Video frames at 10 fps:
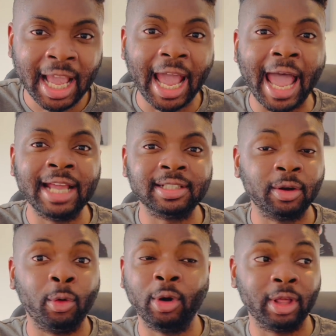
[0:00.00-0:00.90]
And
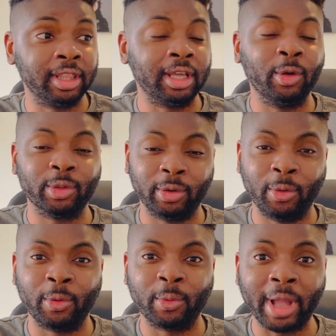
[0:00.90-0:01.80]

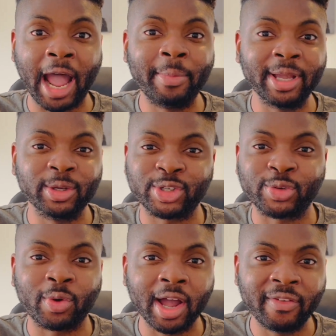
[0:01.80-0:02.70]
or how about you're
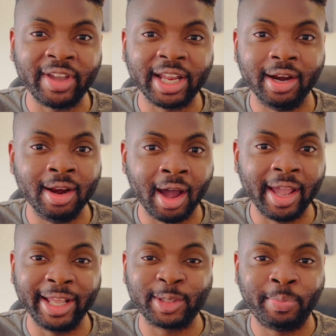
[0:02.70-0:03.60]
driving at
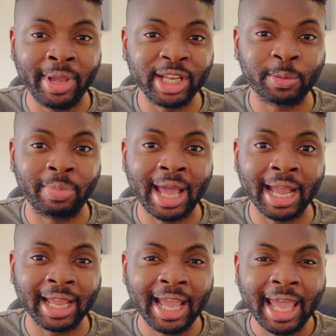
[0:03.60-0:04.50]
night, it's pitch
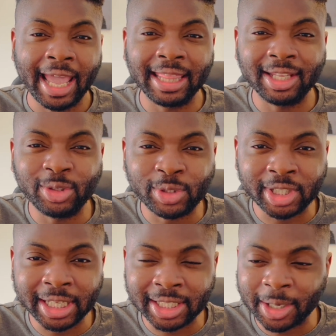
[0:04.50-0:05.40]
black, and then you
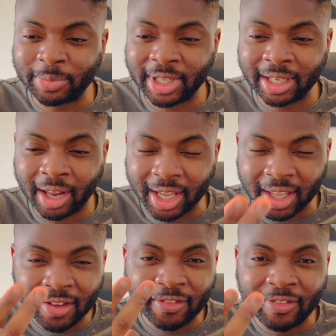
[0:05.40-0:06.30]
see something like
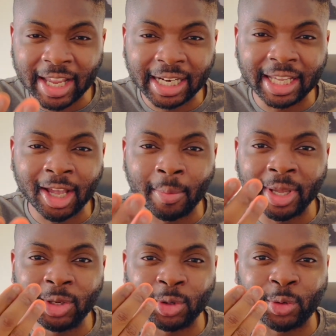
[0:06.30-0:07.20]
faintly
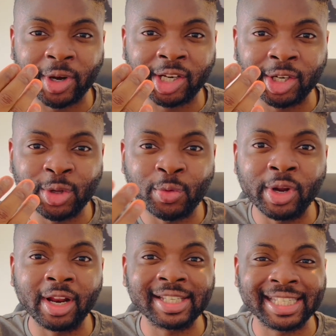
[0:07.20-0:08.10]
coming in your direction, you
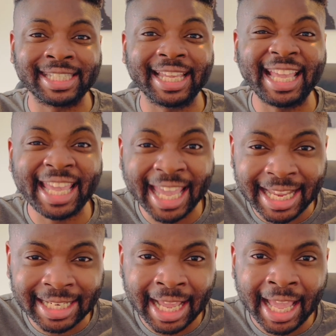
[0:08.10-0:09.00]
realize it's a
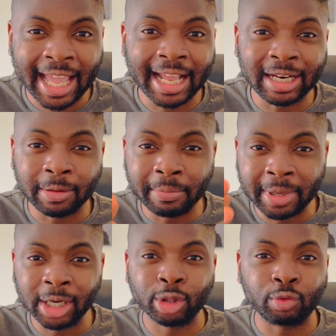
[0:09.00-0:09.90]
kid in the
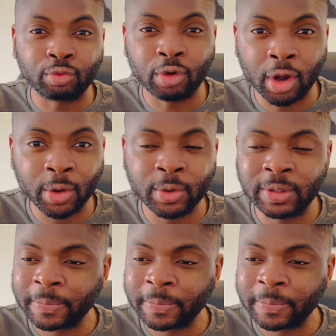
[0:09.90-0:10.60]
middle of the road.